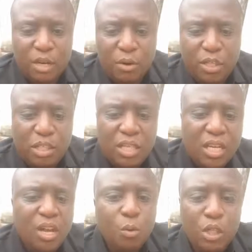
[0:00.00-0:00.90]
So
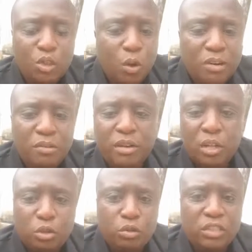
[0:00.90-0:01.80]
we need to work a lot
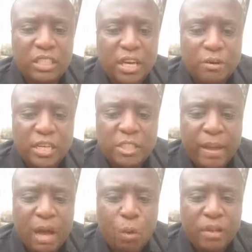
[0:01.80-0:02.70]
harder. Does
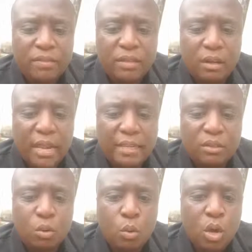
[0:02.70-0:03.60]
anybody else want to join me
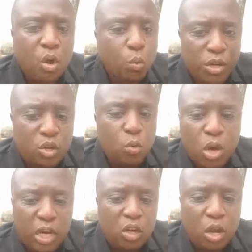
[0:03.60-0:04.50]
before I
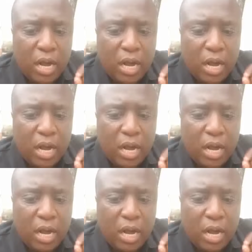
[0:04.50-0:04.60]
cut?